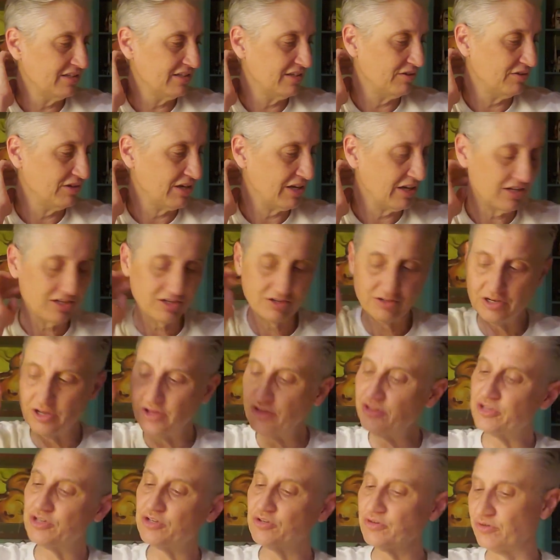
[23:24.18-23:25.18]
You
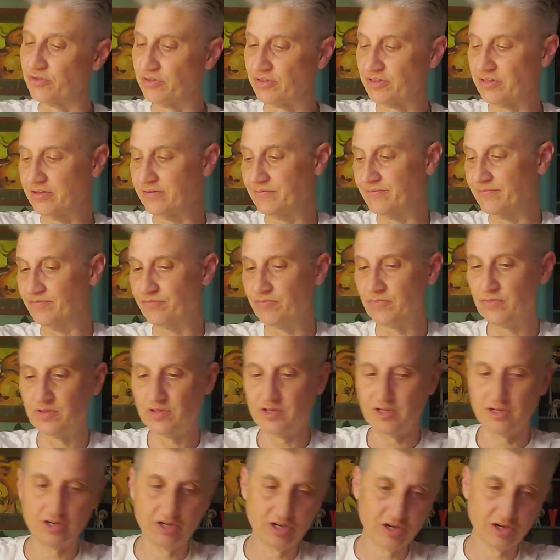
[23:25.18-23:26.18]
know the truth.
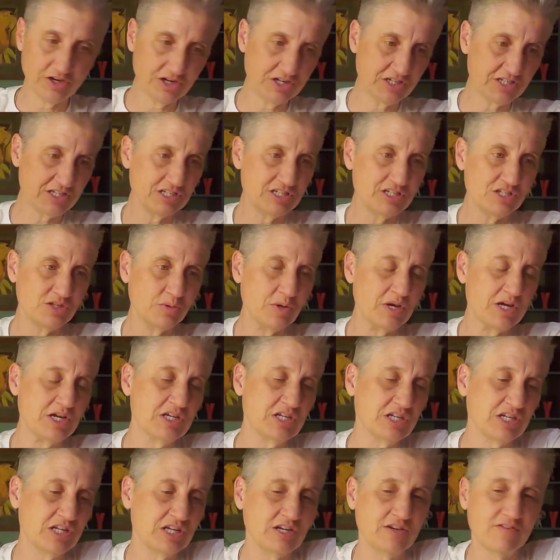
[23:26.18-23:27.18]
You know your
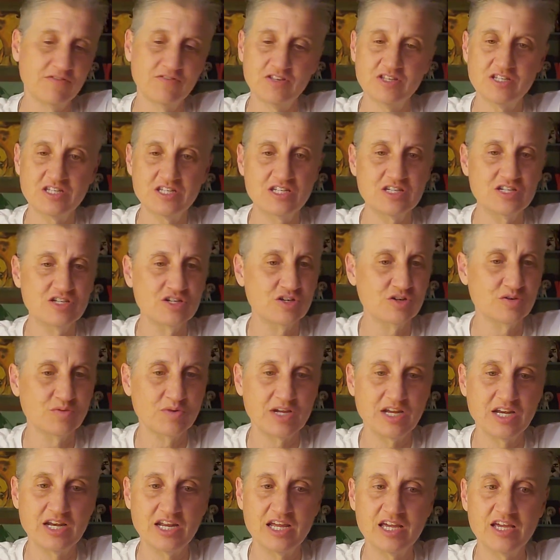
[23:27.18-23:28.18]
situation. If this is your
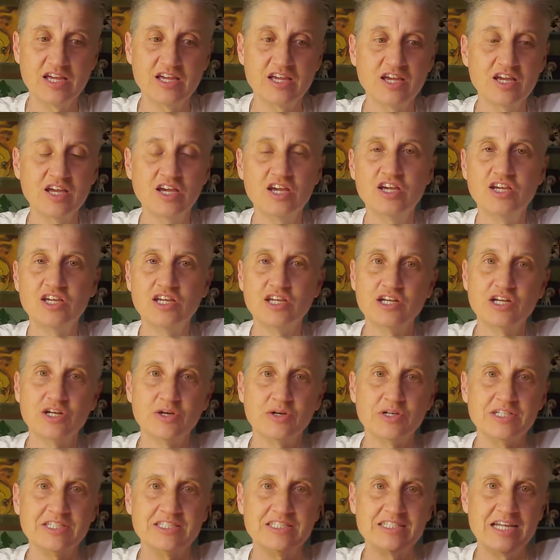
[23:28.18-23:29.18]
reading, you know
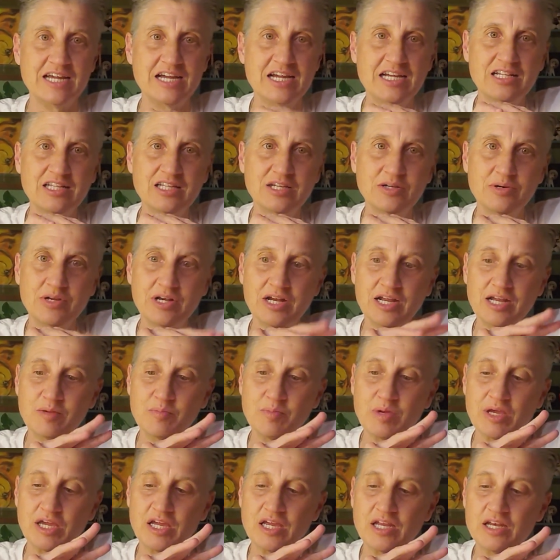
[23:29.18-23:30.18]
exactly what I
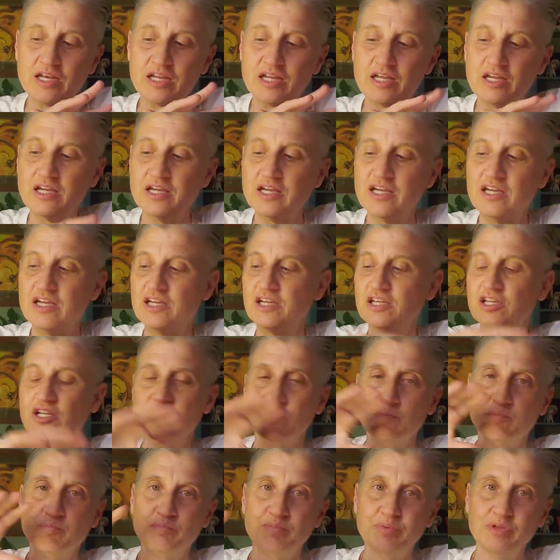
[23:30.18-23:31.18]
mean.
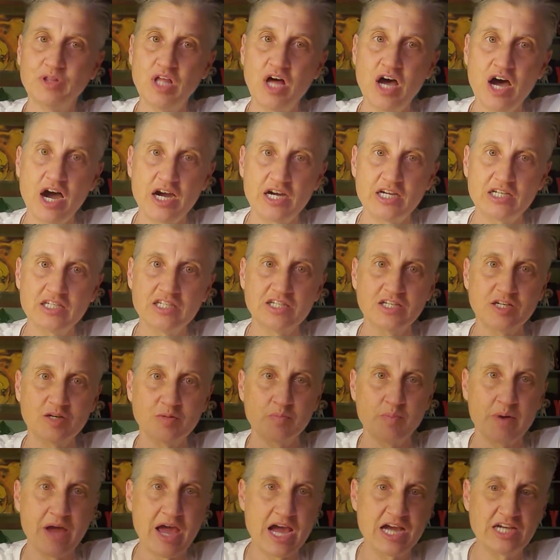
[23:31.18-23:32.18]
You're blocked. Your
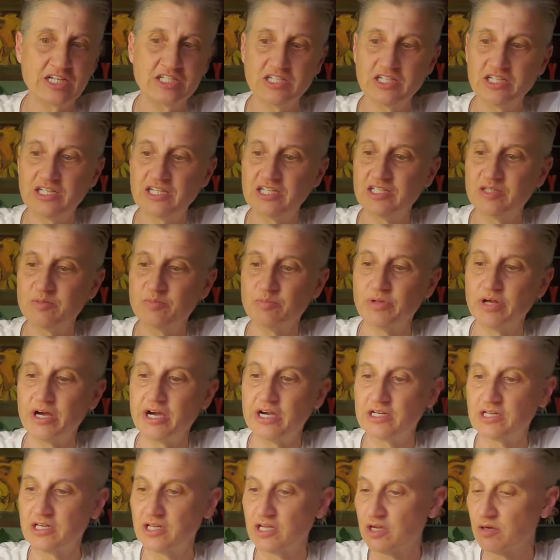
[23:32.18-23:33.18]
passion is
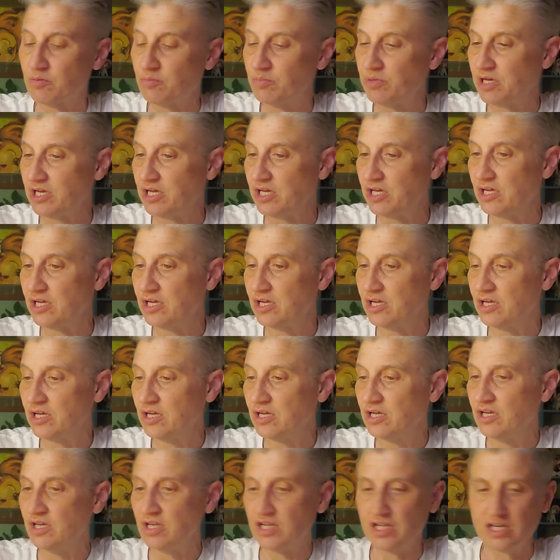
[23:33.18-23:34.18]
blocked. It could be
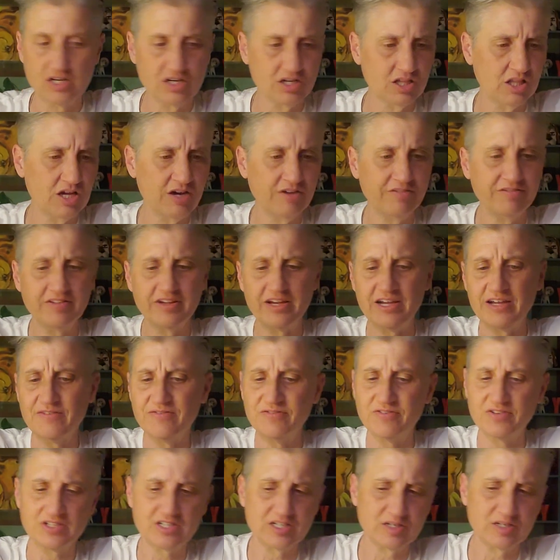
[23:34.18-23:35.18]
in your love
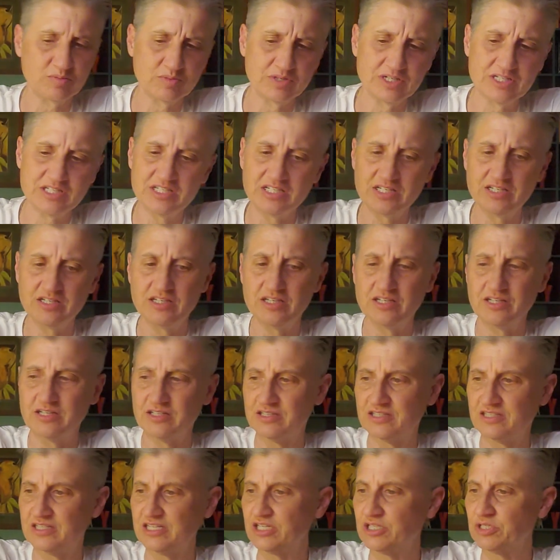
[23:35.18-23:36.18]
life. For some reason,
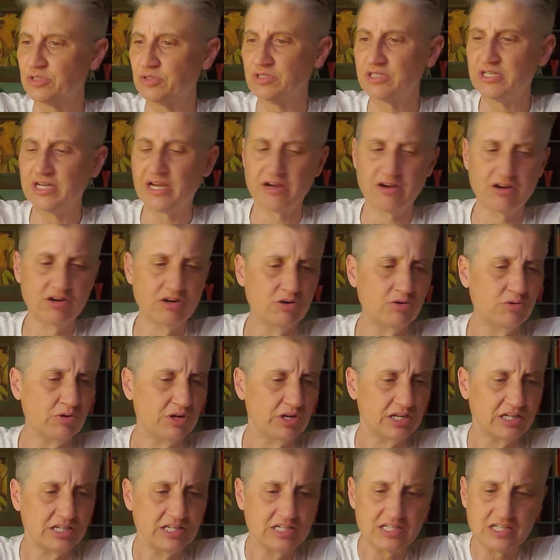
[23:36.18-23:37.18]
sexual tarot
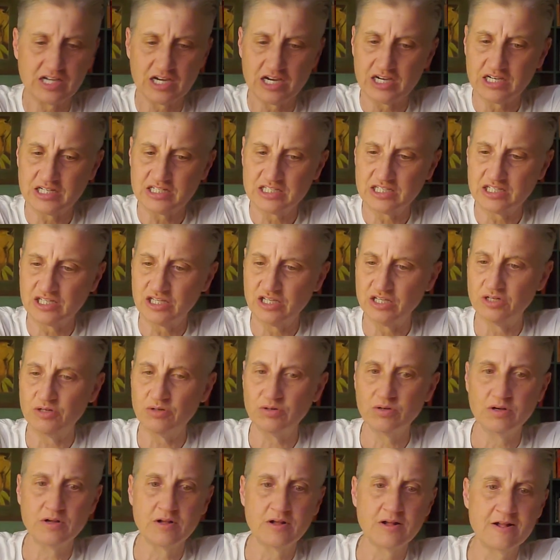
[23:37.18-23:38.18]
wanted to talk to
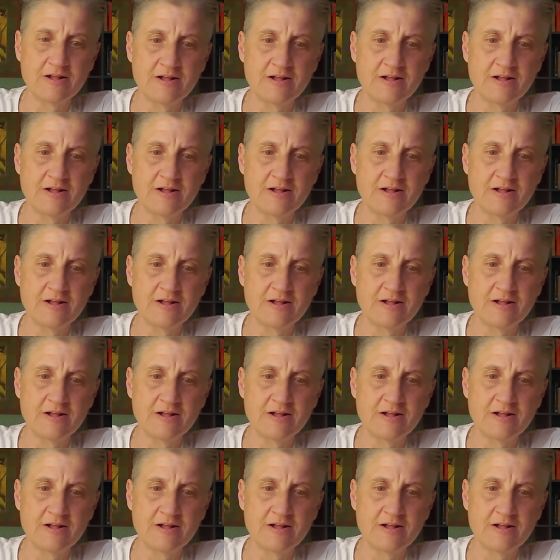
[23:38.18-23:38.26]
you.